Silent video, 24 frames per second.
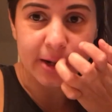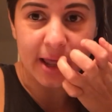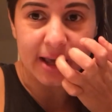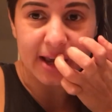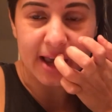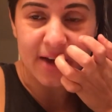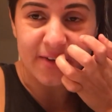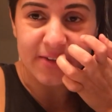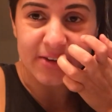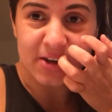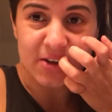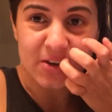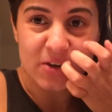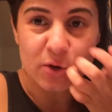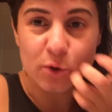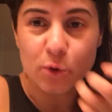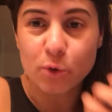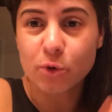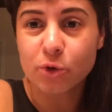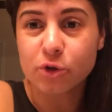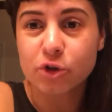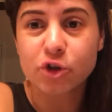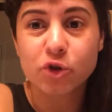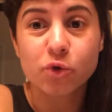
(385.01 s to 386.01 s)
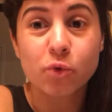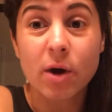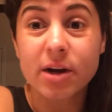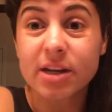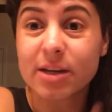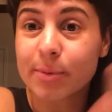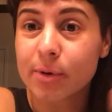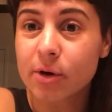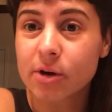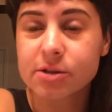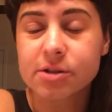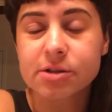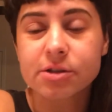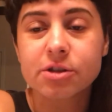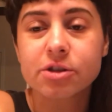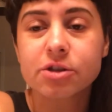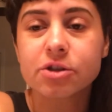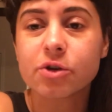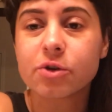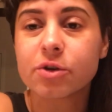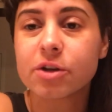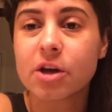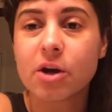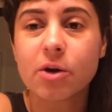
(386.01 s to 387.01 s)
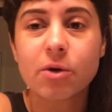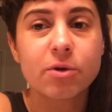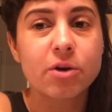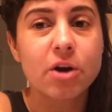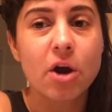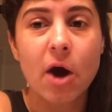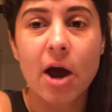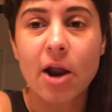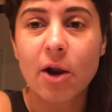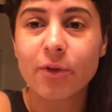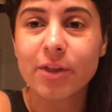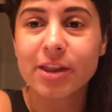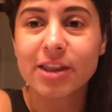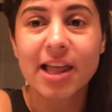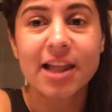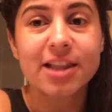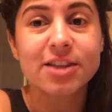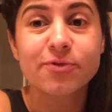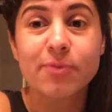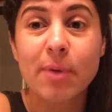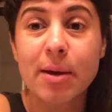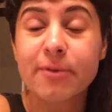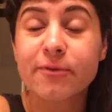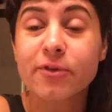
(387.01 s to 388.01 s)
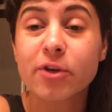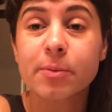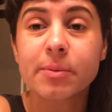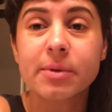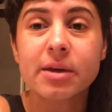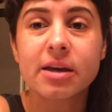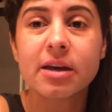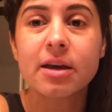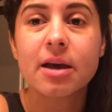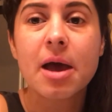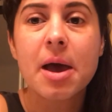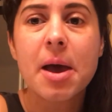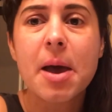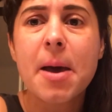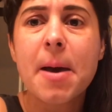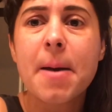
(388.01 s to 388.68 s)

like have a huge 20-person studio. No, I don't think that's meant for me.